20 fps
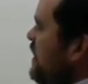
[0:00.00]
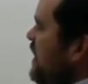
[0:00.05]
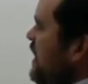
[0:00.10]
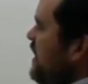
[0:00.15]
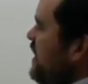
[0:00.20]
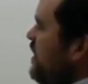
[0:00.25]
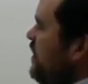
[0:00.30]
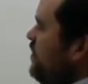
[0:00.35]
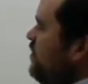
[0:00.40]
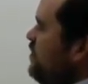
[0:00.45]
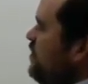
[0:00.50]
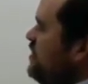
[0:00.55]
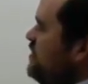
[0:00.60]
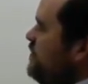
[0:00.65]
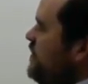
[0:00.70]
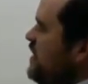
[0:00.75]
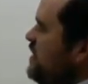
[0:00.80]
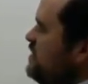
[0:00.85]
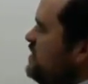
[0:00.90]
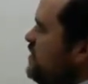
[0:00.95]
And it
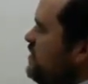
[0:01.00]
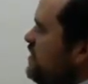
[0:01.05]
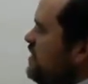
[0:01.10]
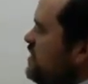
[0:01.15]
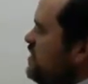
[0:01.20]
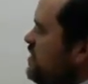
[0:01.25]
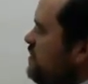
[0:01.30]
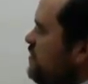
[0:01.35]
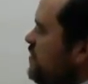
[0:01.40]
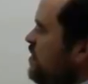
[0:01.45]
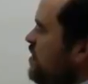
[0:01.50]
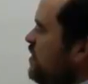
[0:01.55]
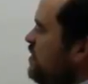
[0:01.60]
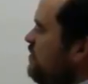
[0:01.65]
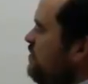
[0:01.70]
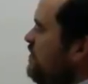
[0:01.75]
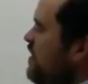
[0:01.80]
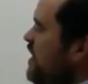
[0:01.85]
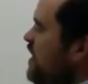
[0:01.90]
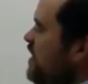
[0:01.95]
corresponds to this
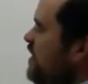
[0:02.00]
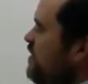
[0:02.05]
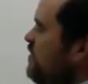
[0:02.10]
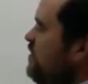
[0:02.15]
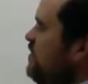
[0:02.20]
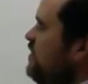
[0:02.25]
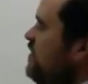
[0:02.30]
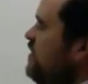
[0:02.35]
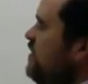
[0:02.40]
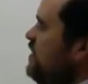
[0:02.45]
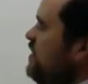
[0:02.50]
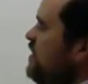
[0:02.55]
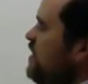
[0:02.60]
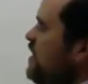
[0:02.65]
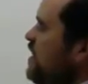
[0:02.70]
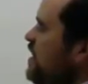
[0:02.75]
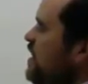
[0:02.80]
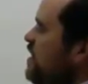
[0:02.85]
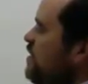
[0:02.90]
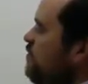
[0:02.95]
numerical value
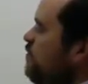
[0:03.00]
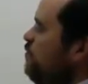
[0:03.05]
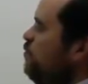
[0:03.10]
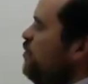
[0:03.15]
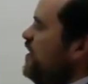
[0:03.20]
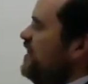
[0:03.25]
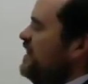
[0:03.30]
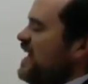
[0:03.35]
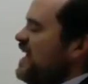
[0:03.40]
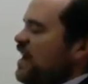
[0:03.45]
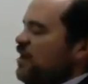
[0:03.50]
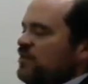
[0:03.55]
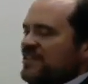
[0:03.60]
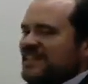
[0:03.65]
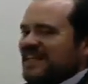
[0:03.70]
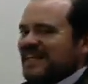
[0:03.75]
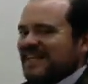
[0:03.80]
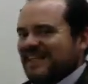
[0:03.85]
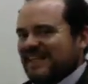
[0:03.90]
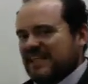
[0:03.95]
of
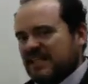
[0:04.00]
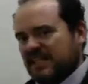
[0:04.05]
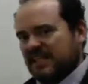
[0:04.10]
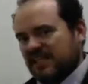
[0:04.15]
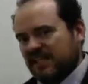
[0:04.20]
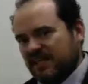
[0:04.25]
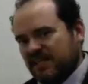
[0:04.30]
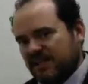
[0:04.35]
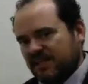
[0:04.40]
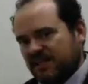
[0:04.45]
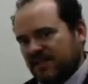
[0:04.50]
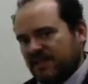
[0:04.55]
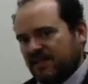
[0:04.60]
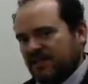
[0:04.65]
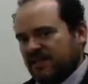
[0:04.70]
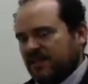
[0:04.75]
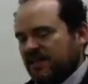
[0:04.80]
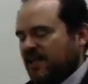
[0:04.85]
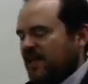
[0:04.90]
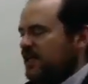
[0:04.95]
1,000th,
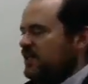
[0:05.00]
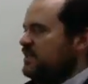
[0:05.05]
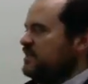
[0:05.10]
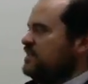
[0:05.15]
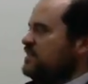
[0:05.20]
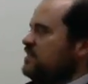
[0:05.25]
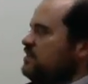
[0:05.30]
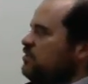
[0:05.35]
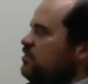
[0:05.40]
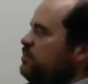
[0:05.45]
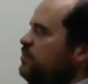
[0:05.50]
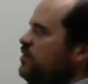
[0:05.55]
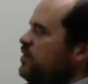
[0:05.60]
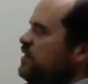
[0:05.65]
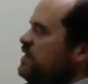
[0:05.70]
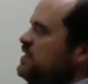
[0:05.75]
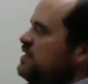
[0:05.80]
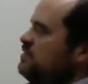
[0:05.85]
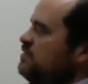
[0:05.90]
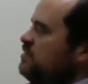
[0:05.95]
okay?
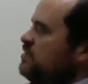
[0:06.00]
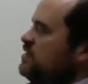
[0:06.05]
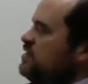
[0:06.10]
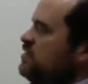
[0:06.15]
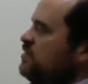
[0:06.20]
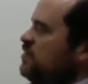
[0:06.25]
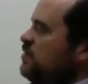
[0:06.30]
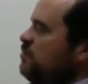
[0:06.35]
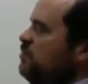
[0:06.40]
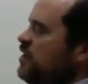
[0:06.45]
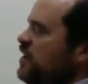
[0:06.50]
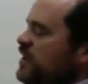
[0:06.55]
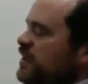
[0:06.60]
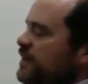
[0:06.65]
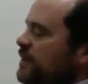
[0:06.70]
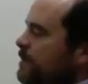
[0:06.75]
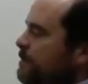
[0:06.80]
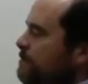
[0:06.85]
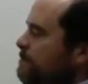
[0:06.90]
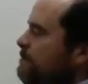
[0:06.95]
0.001.
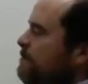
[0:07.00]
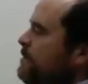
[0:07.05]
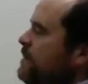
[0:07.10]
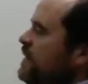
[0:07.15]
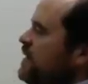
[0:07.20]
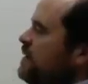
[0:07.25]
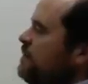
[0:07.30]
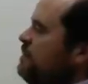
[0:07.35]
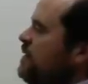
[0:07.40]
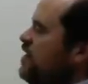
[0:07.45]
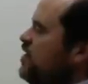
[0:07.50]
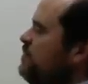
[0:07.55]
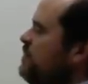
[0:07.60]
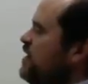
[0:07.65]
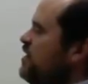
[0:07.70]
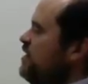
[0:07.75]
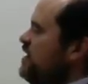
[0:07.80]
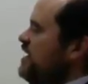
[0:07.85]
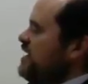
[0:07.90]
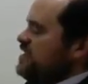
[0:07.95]

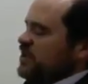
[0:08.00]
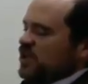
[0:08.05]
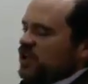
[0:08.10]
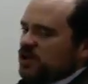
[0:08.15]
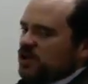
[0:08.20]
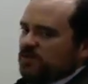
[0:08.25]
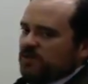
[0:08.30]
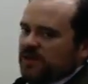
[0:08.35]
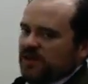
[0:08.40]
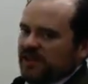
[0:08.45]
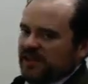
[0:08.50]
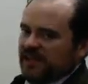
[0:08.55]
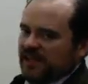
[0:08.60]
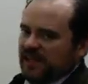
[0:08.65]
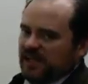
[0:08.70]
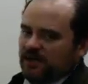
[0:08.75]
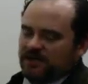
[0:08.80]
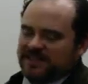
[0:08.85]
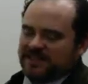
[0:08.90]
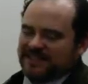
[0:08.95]
Meter is a unit we're being
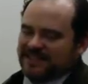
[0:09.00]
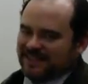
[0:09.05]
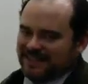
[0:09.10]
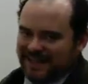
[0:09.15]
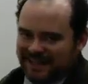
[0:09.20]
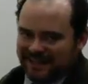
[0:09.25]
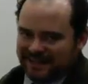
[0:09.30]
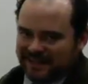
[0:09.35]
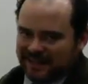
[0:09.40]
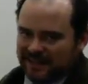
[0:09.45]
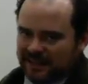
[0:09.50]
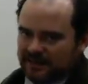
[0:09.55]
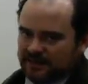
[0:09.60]
here with this length.